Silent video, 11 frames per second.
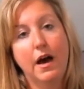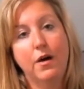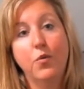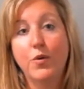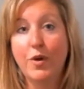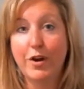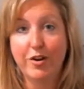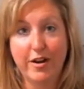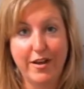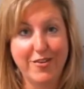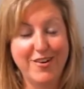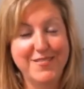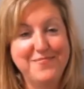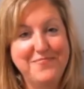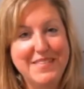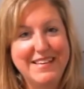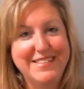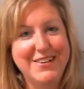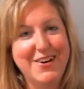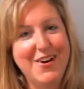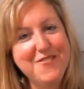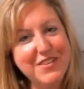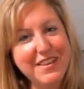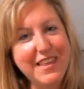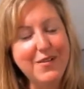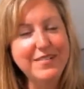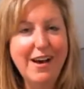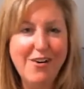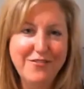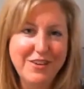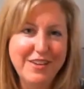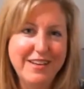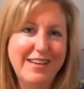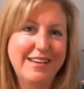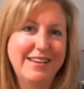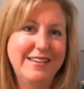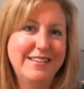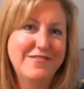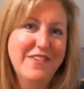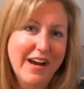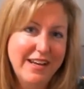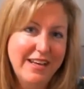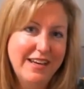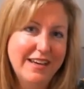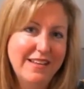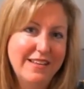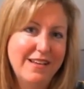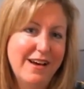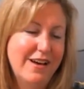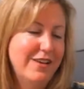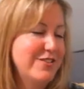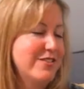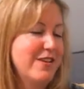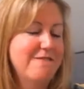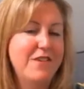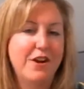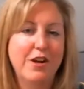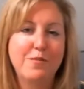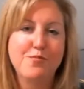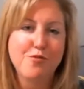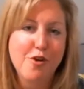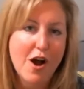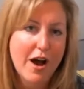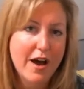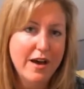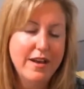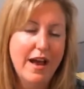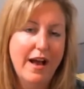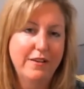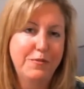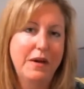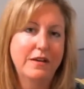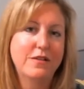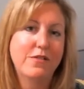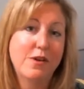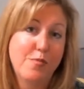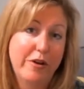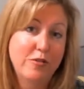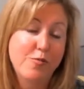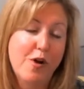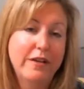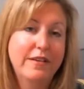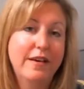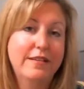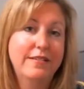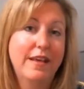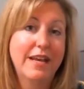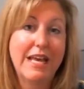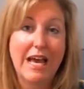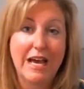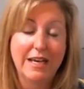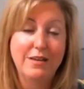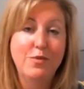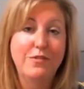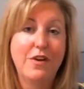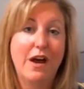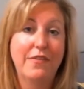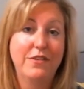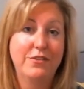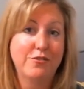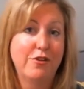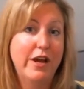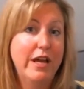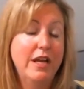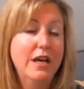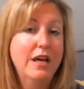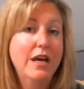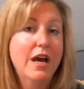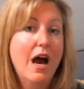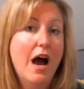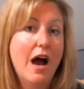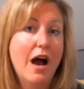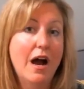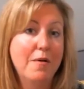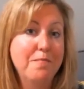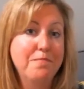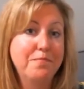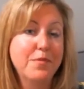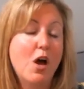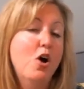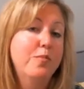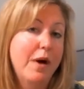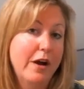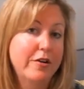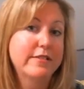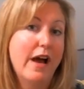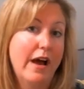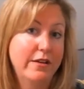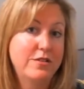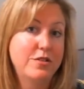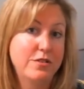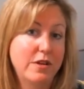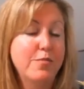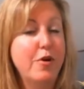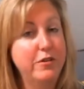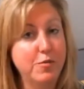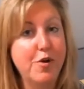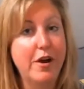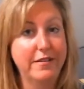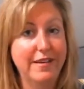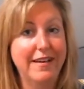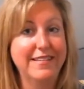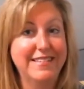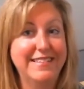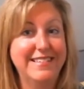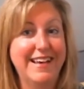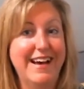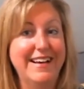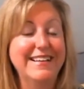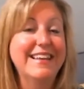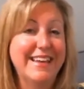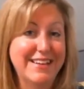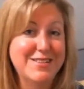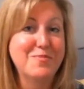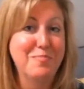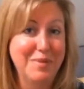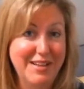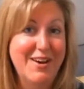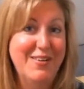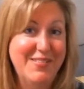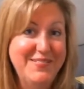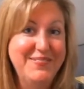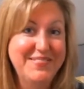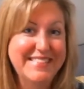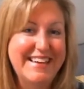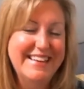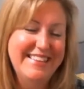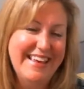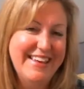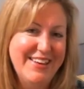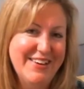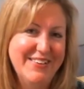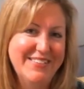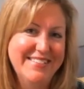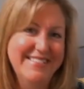one way or another. So hopefully that was helpful in defining just a very broad aspect of the appraisal process. And again, we've got this great home buyer's guide to the appraisal process linked below. Thank you.